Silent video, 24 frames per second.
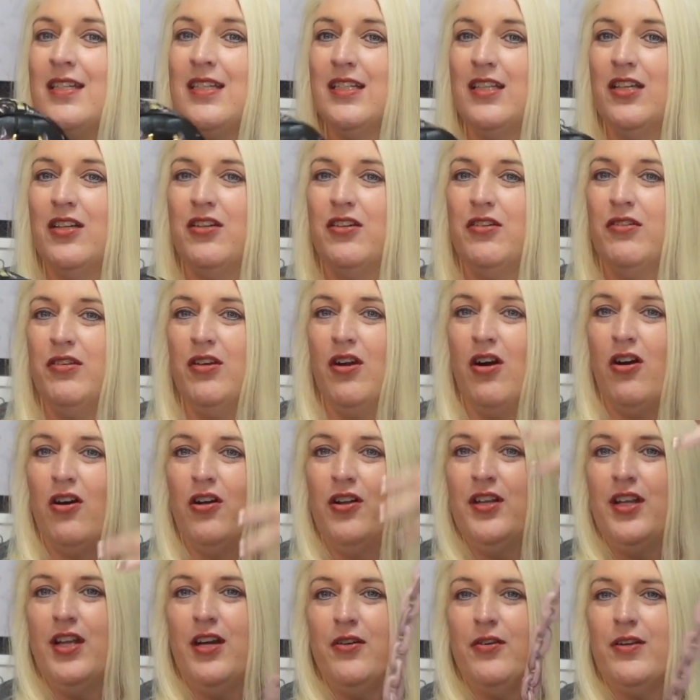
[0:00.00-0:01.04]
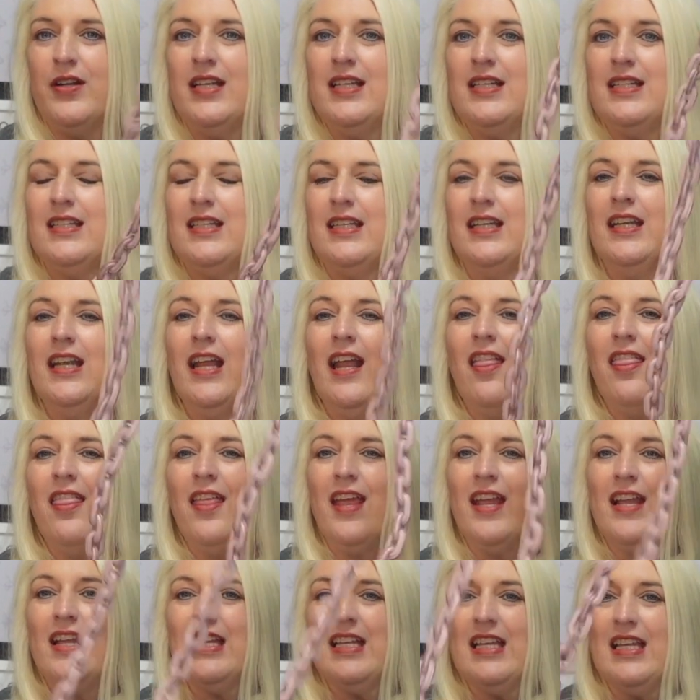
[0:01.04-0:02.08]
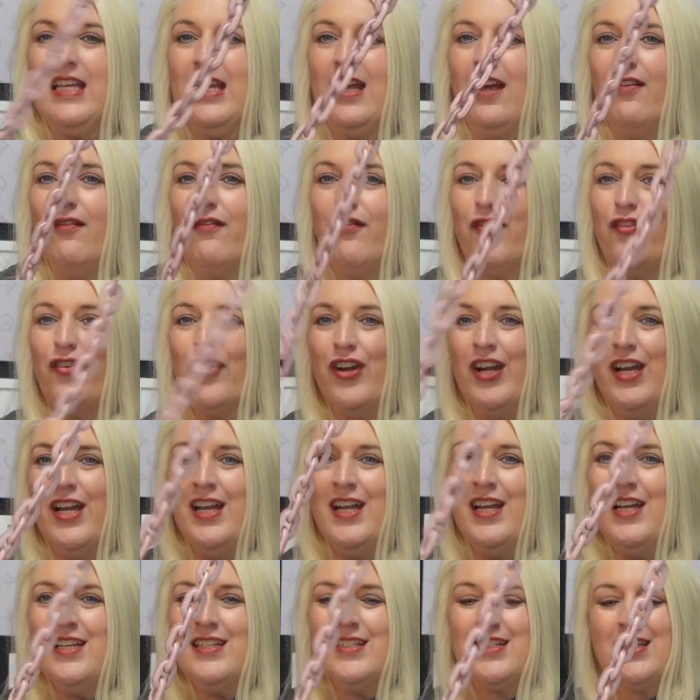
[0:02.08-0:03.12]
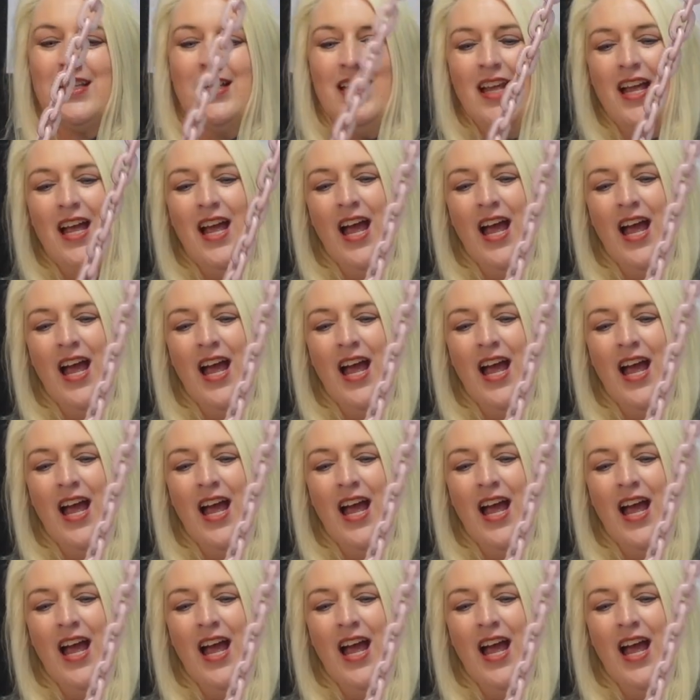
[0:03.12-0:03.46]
Do y'all notice anything different?